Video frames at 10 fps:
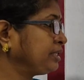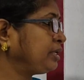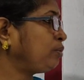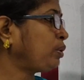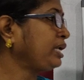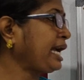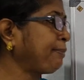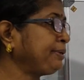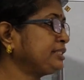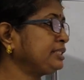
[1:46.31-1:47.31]
And what
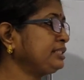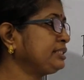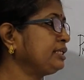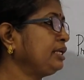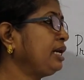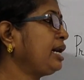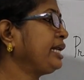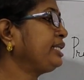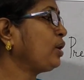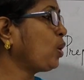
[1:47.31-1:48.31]
happens is,
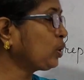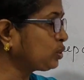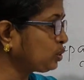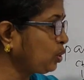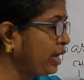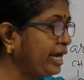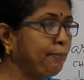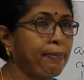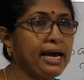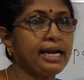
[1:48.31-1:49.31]
at the ortho
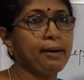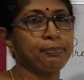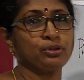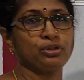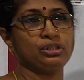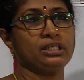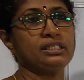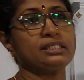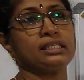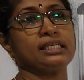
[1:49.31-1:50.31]
and para
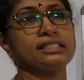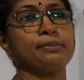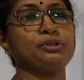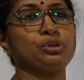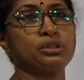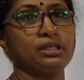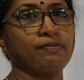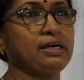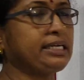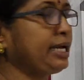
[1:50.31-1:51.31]
positions, the
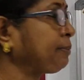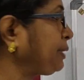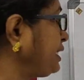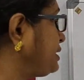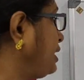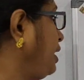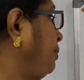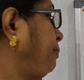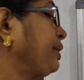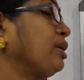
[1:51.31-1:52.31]
substitution will take place
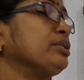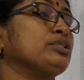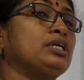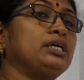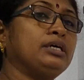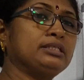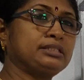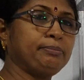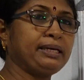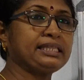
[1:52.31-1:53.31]
because
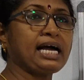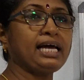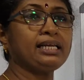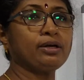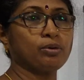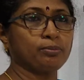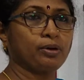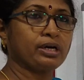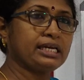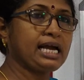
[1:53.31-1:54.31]
methyl group
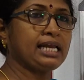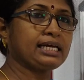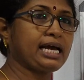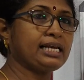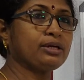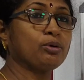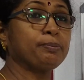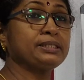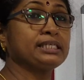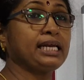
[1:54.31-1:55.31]
or any alkyl
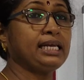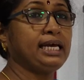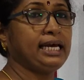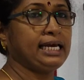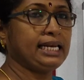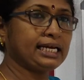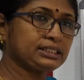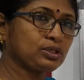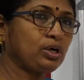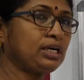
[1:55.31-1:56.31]
group is an
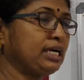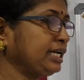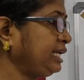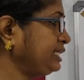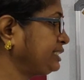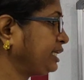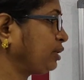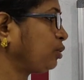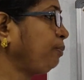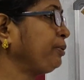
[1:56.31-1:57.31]
electron
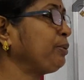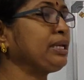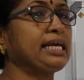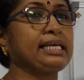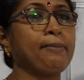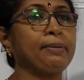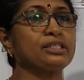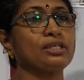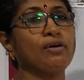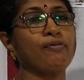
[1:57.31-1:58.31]
releasing group. You will get a
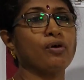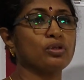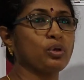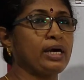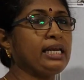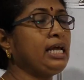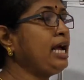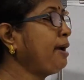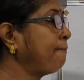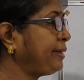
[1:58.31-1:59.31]
mixture of ortho and
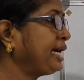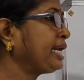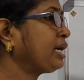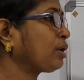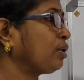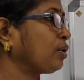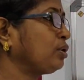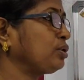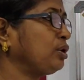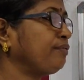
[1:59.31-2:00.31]

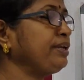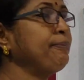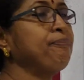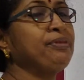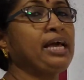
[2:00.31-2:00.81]
parachlorotoluene.